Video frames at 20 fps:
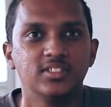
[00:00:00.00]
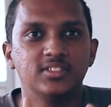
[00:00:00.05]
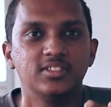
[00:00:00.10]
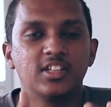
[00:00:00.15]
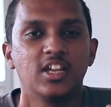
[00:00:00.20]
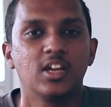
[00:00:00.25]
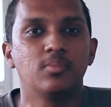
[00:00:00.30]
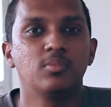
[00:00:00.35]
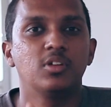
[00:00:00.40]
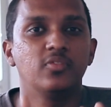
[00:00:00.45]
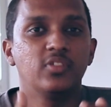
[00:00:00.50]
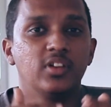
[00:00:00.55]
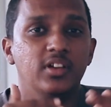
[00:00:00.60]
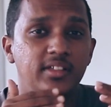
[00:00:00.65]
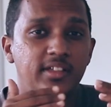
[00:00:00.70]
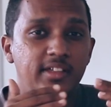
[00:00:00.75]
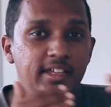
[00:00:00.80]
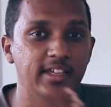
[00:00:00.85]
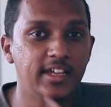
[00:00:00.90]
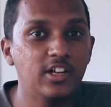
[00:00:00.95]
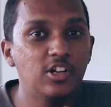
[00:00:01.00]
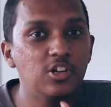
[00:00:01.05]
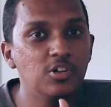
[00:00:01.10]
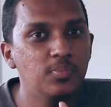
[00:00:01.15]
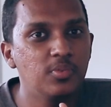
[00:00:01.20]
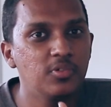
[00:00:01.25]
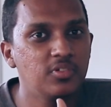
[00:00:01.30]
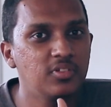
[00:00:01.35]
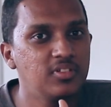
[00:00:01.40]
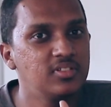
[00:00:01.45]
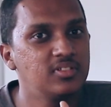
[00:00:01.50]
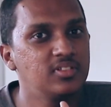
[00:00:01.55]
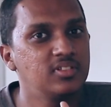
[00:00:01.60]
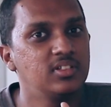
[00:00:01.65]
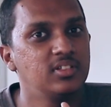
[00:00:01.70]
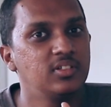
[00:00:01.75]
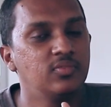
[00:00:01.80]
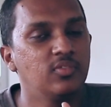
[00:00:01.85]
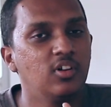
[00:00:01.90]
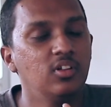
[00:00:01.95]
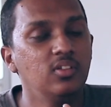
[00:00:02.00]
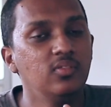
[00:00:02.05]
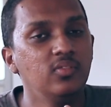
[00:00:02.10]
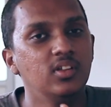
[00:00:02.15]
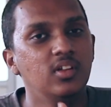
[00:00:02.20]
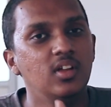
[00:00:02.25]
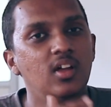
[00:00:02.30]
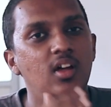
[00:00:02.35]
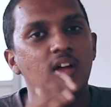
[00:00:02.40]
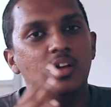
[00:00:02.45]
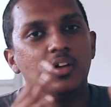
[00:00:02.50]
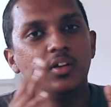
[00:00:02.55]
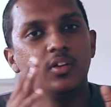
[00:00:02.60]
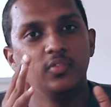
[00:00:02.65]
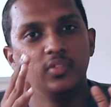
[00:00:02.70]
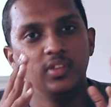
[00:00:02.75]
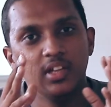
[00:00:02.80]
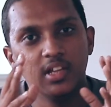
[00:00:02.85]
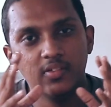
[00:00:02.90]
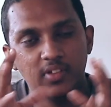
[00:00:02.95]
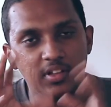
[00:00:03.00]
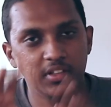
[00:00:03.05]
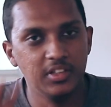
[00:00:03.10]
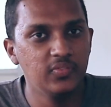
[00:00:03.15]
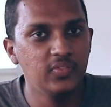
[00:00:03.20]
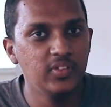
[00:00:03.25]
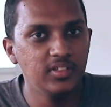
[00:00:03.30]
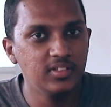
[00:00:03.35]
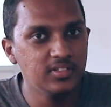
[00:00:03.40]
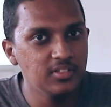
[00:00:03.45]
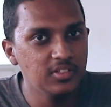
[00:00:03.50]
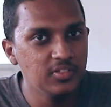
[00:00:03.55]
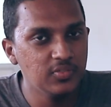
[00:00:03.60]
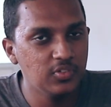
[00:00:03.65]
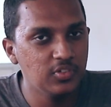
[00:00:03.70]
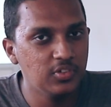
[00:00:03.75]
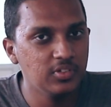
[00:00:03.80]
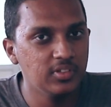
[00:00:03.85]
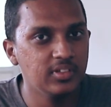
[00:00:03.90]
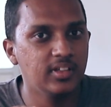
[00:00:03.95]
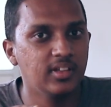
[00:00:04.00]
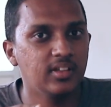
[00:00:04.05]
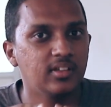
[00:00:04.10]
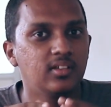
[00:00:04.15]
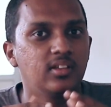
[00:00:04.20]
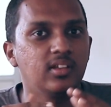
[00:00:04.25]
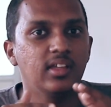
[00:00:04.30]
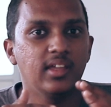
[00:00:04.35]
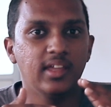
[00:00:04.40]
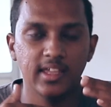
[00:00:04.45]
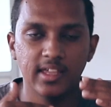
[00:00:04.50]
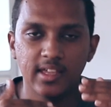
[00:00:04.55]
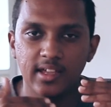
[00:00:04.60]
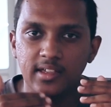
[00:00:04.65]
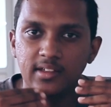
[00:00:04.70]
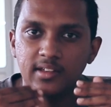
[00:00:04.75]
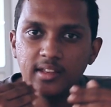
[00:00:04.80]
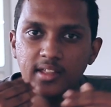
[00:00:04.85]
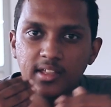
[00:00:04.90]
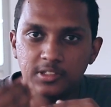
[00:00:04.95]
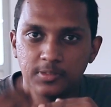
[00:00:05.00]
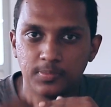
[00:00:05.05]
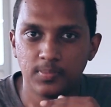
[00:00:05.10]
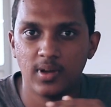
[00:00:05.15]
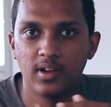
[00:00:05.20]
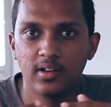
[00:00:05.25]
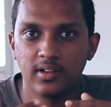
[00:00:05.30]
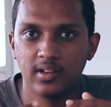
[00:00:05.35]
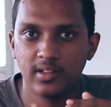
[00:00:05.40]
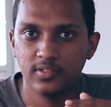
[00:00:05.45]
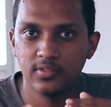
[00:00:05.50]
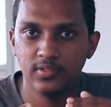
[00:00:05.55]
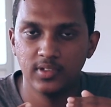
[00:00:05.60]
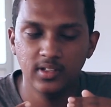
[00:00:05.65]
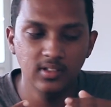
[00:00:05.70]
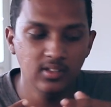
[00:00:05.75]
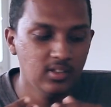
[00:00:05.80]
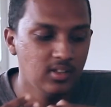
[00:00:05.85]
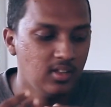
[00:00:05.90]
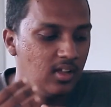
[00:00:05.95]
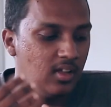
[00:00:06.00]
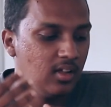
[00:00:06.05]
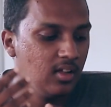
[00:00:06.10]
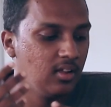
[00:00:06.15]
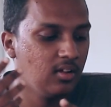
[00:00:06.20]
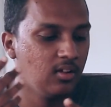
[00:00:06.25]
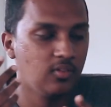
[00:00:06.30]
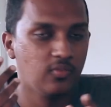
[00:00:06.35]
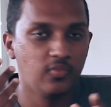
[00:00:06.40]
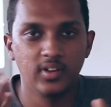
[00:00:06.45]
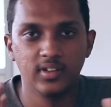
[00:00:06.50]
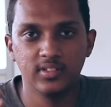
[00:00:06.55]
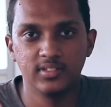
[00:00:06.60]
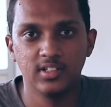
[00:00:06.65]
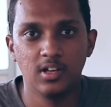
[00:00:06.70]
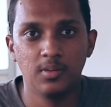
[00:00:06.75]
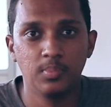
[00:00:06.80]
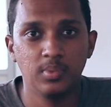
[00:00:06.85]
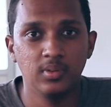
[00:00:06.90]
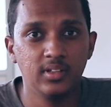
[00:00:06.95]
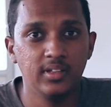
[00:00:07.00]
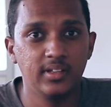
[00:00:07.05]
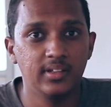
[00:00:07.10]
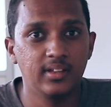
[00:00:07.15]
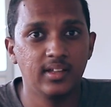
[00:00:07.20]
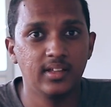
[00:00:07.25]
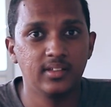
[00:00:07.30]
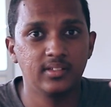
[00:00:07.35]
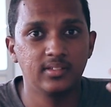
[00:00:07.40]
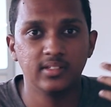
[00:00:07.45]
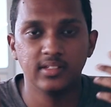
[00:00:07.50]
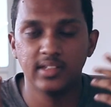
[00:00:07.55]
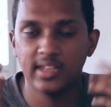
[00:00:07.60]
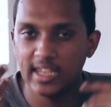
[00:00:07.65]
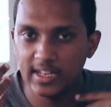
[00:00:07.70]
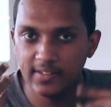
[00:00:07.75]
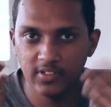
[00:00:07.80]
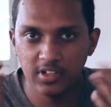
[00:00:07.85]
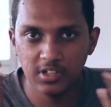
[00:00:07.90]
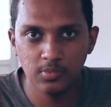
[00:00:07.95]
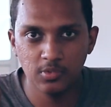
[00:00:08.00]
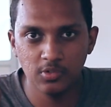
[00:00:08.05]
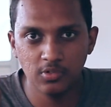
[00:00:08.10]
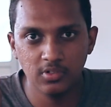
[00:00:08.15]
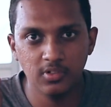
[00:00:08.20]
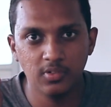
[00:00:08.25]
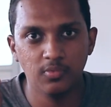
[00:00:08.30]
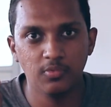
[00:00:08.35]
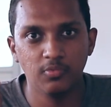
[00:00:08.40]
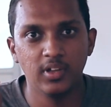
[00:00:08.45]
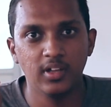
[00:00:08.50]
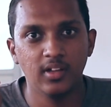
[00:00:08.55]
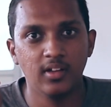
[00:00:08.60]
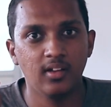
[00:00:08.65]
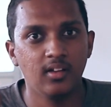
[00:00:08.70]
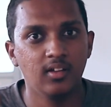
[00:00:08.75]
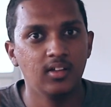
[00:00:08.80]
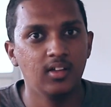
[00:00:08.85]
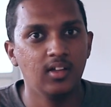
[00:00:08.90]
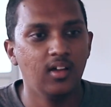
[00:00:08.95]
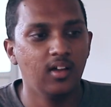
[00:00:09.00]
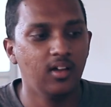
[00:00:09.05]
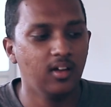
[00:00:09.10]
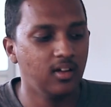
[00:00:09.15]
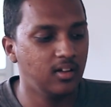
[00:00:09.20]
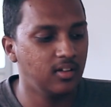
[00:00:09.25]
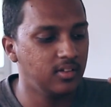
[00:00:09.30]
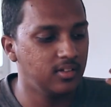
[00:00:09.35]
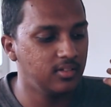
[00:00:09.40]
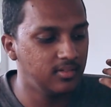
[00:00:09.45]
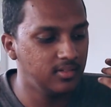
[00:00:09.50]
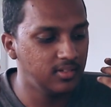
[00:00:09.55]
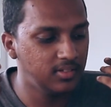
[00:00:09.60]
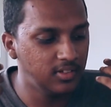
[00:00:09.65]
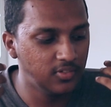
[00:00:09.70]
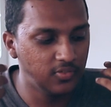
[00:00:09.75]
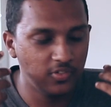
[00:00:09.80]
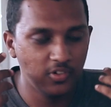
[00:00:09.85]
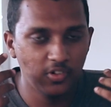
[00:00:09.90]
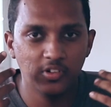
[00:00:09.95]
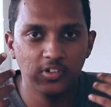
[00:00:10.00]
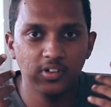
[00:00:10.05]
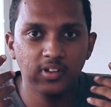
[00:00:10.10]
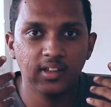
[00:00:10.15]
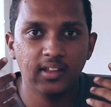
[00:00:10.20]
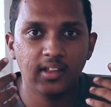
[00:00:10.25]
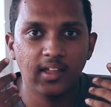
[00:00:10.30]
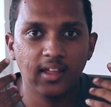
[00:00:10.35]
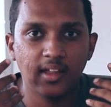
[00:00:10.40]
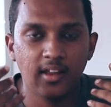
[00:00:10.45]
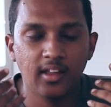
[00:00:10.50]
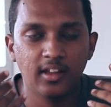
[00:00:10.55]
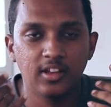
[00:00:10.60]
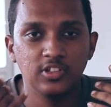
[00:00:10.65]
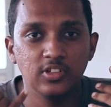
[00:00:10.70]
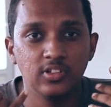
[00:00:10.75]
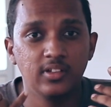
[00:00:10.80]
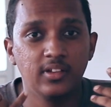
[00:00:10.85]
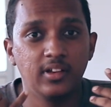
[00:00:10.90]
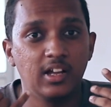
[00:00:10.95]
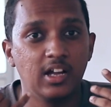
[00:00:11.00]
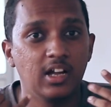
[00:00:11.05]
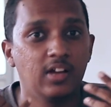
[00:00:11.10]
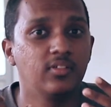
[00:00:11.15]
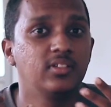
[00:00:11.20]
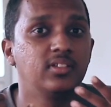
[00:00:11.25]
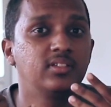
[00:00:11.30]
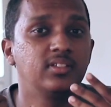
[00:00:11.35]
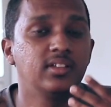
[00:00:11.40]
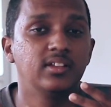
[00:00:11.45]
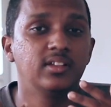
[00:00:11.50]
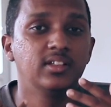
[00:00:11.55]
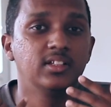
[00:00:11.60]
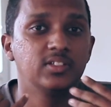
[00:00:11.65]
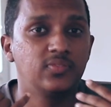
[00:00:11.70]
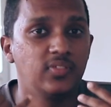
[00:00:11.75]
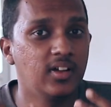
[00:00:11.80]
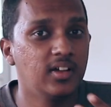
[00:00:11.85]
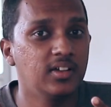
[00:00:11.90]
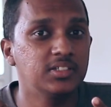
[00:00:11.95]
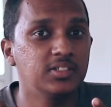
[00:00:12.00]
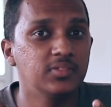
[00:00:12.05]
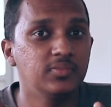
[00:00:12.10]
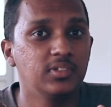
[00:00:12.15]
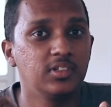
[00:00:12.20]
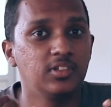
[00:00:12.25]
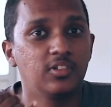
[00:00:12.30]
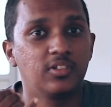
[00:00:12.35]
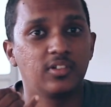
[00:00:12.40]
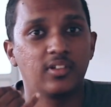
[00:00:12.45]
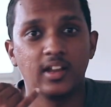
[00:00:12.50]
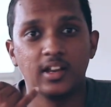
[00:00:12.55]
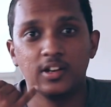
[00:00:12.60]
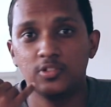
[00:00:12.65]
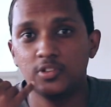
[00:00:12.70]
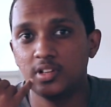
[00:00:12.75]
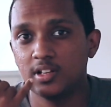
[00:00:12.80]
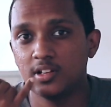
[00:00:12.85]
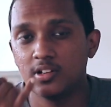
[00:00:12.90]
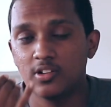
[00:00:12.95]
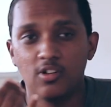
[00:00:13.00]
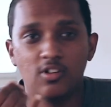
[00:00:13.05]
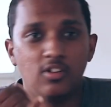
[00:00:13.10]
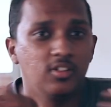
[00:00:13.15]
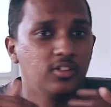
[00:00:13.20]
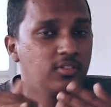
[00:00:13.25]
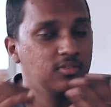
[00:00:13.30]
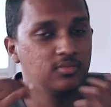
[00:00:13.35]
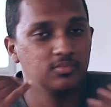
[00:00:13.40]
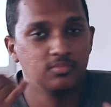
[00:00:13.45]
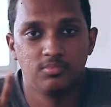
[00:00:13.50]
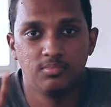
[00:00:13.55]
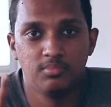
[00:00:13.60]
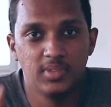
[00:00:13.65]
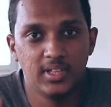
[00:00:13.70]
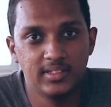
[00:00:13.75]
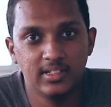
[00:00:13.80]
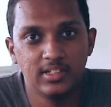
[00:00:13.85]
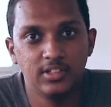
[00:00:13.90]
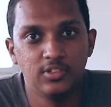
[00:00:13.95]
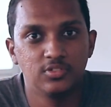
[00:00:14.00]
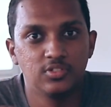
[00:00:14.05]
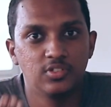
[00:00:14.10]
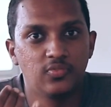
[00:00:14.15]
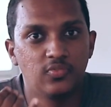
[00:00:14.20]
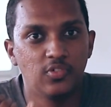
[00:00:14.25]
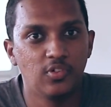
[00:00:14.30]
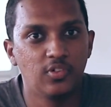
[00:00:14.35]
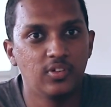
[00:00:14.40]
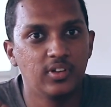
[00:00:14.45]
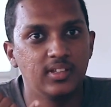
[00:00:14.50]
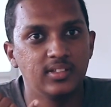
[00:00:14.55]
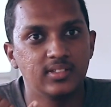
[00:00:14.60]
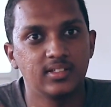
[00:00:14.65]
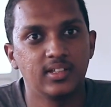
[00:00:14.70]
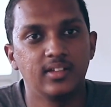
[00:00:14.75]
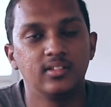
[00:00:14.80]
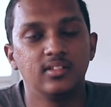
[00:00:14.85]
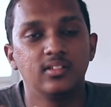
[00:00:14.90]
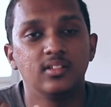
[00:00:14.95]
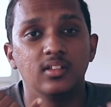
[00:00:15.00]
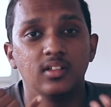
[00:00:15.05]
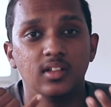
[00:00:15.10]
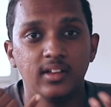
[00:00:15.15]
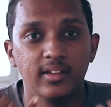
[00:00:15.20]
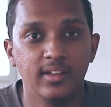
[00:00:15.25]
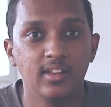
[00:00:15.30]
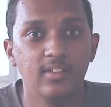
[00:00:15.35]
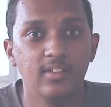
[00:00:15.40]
just the camera where the AI component is involved. We have other features in the phone that AI takes part as well. For example, it has the elevator mode where your phone can actually recover the signals faster when you're trying to take a call, you know, basically use your phone inside an